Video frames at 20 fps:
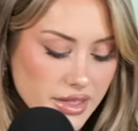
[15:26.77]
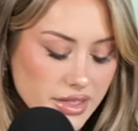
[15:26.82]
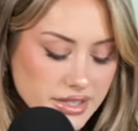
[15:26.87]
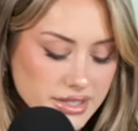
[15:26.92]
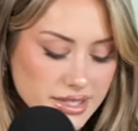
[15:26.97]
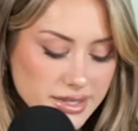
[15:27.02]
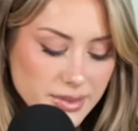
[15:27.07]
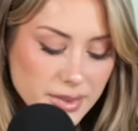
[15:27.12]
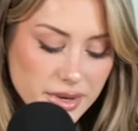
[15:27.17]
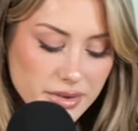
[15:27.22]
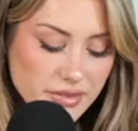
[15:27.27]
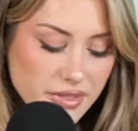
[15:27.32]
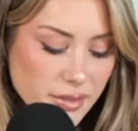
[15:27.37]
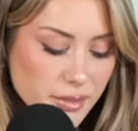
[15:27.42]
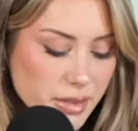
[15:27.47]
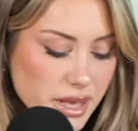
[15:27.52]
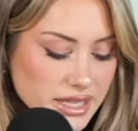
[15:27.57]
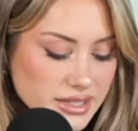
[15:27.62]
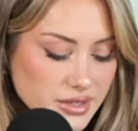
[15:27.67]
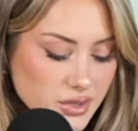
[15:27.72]
This is one of the
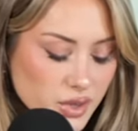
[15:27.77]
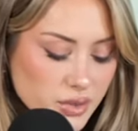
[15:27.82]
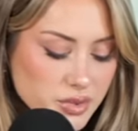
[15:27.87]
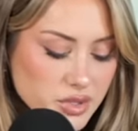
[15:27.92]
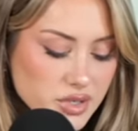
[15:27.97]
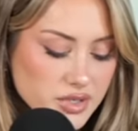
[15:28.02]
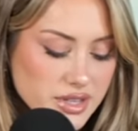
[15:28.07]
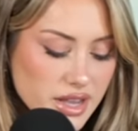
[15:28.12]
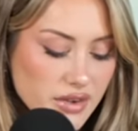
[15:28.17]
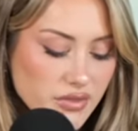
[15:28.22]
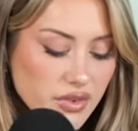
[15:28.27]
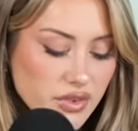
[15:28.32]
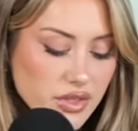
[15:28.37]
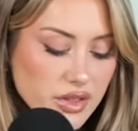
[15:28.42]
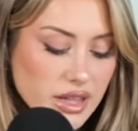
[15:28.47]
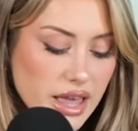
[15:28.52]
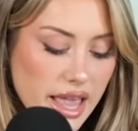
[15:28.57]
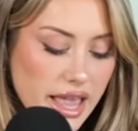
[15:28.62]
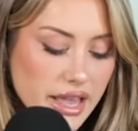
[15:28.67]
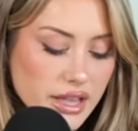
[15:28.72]
best scriptures ever.
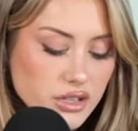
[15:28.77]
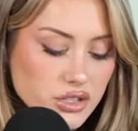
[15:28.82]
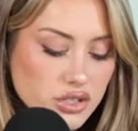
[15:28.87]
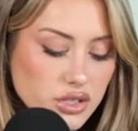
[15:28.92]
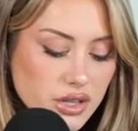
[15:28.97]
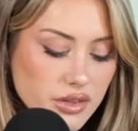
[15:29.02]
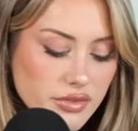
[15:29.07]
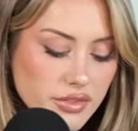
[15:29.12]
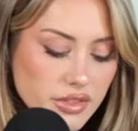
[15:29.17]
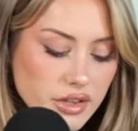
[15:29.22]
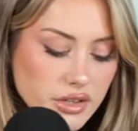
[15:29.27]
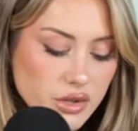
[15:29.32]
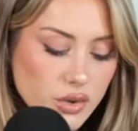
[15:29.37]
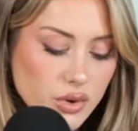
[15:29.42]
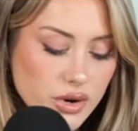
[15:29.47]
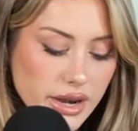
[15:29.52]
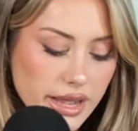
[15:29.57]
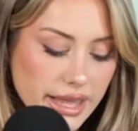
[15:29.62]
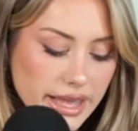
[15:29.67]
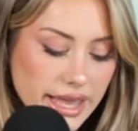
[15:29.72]
The angel of the
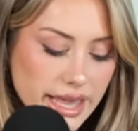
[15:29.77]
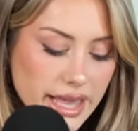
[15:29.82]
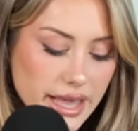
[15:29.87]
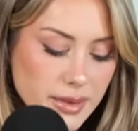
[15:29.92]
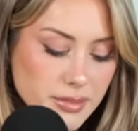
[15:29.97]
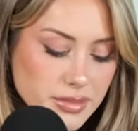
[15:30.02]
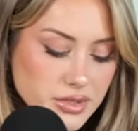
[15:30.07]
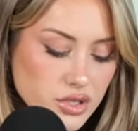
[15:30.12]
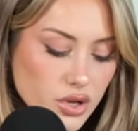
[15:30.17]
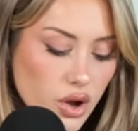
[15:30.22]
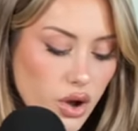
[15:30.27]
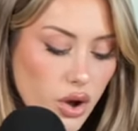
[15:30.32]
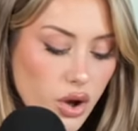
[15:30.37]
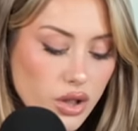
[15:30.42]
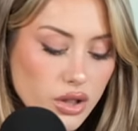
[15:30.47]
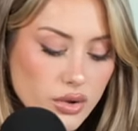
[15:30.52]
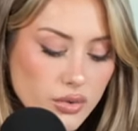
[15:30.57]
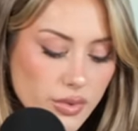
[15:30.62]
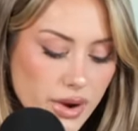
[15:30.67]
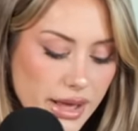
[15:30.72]
Lord encamps
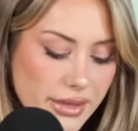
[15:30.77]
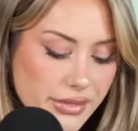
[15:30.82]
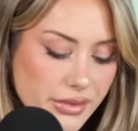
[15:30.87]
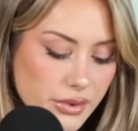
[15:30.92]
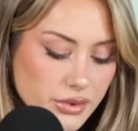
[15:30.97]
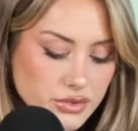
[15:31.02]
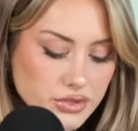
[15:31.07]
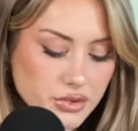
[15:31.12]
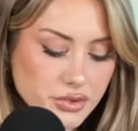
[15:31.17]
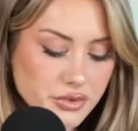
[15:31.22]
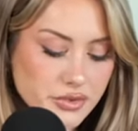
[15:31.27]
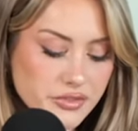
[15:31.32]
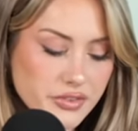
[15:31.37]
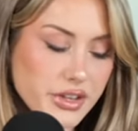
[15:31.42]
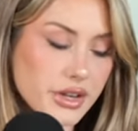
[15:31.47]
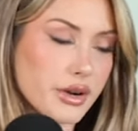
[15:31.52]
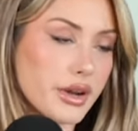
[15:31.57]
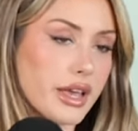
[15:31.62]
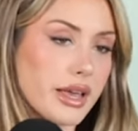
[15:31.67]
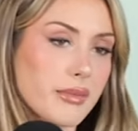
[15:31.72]
all around those who
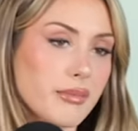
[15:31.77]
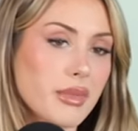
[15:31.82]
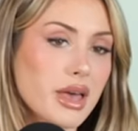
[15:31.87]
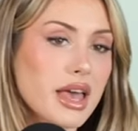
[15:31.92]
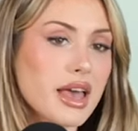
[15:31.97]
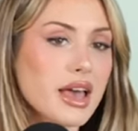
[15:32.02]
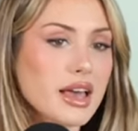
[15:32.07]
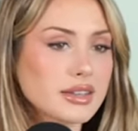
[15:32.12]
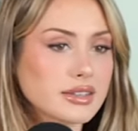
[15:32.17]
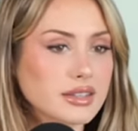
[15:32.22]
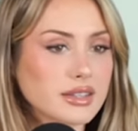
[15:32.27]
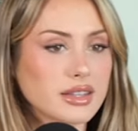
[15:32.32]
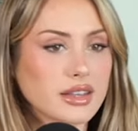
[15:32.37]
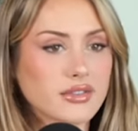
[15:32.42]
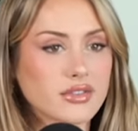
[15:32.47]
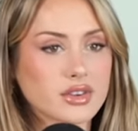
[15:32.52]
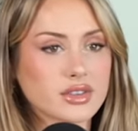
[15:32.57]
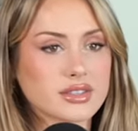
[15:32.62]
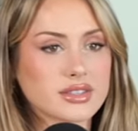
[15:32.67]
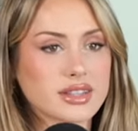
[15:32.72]
fear him and
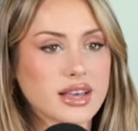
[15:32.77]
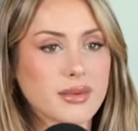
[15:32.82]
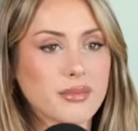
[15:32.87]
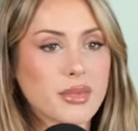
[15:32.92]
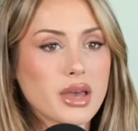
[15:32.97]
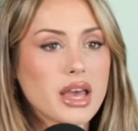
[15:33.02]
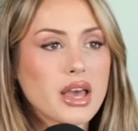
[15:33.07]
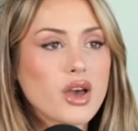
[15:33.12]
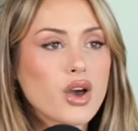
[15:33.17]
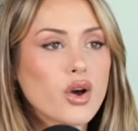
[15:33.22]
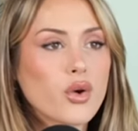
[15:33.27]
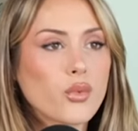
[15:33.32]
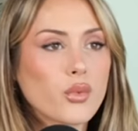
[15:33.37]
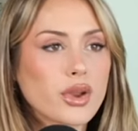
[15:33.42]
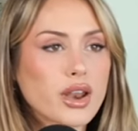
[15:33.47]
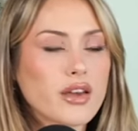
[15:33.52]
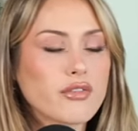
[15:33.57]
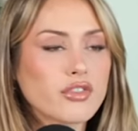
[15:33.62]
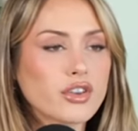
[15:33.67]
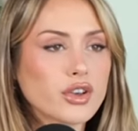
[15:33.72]
delivers them.
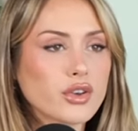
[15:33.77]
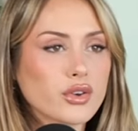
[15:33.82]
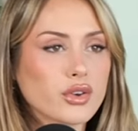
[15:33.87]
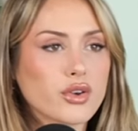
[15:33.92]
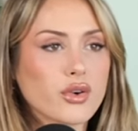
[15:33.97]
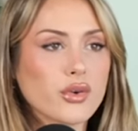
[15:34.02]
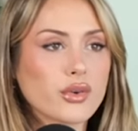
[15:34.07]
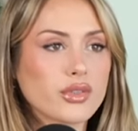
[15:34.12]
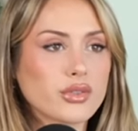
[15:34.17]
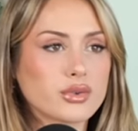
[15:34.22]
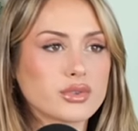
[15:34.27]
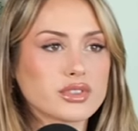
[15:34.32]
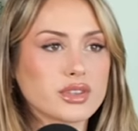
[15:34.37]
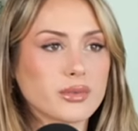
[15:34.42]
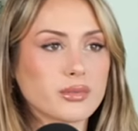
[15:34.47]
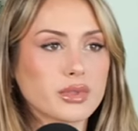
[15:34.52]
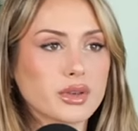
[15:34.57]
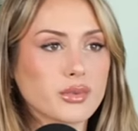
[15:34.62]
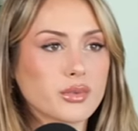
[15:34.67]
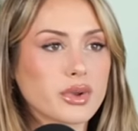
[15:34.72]
Whenever you're going through
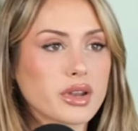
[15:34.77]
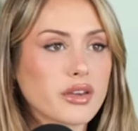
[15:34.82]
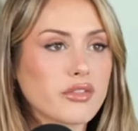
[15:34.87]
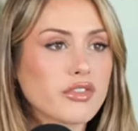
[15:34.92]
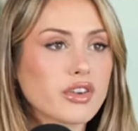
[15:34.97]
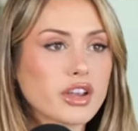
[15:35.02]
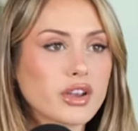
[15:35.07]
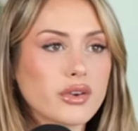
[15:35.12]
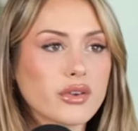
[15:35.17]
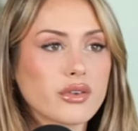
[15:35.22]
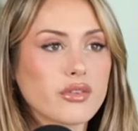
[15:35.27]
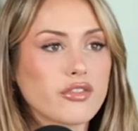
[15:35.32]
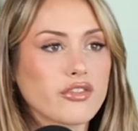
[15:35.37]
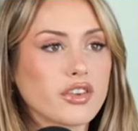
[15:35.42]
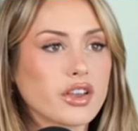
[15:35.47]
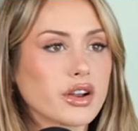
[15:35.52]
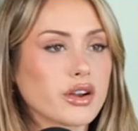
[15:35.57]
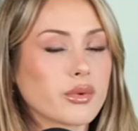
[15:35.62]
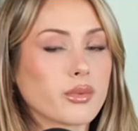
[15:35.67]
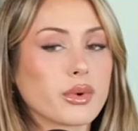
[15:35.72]
something, whenever you're in
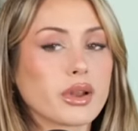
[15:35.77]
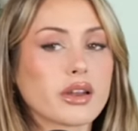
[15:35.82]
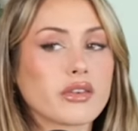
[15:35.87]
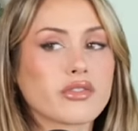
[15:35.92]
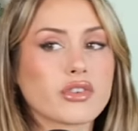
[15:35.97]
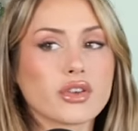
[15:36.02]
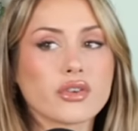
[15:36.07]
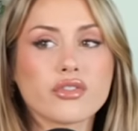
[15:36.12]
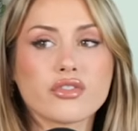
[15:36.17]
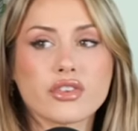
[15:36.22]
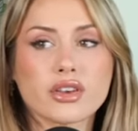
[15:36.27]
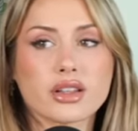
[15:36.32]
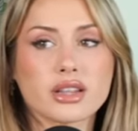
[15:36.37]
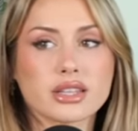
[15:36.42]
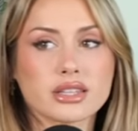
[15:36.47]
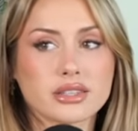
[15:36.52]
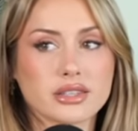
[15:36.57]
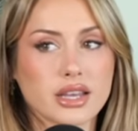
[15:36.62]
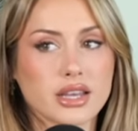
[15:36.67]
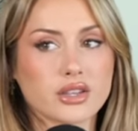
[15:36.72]
fear, whenever you feel
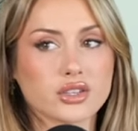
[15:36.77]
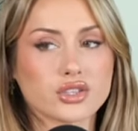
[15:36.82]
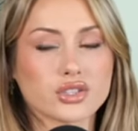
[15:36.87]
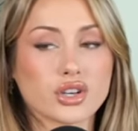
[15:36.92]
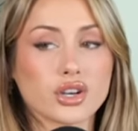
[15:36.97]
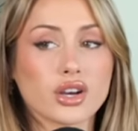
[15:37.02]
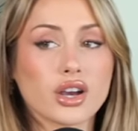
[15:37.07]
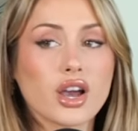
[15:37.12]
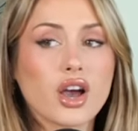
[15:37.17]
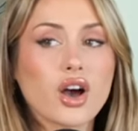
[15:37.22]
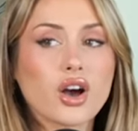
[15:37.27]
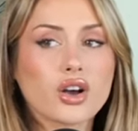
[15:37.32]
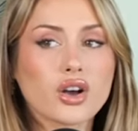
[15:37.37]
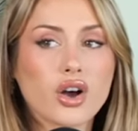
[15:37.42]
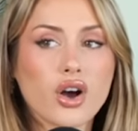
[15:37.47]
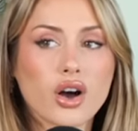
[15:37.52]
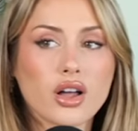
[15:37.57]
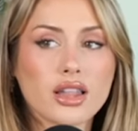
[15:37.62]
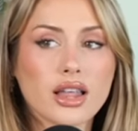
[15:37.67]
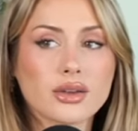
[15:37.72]
in danger,
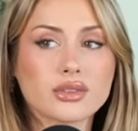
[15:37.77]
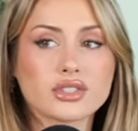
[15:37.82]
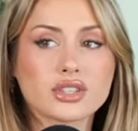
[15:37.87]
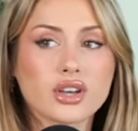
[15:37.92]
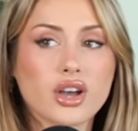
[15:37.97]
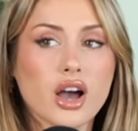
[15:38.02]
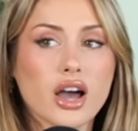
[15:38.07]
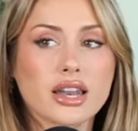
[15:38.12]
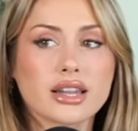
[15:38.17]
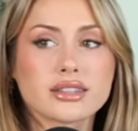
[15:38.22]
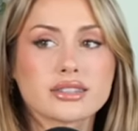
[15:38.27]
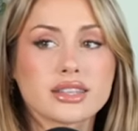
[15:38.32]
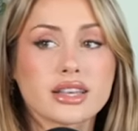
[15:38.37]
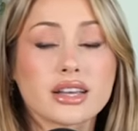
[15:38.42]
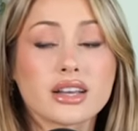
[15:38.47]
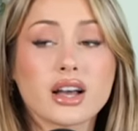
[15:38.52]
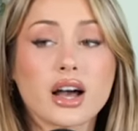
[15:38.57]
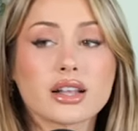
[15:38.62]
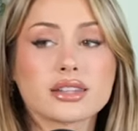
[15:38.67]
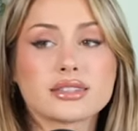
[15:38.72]
call out to God and
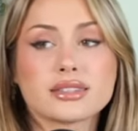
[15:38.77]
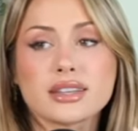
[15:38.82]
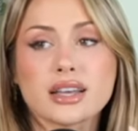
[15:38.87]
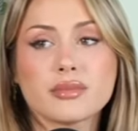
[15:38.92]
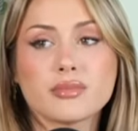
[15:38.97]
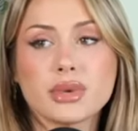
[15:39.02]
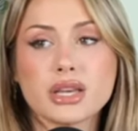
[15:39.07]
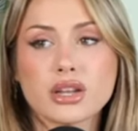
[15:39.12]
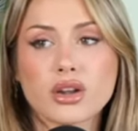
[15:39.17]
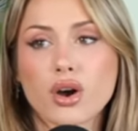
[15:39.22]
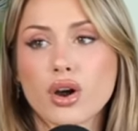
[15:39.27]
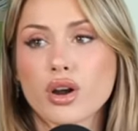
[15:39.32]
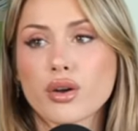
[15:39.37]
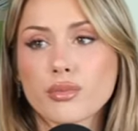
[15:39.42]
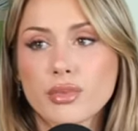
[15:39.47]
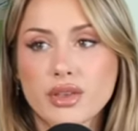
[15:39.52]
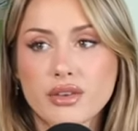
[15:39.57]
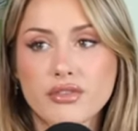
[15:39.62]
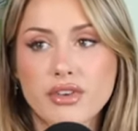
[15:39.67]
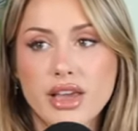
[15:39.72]
say, God, send me an army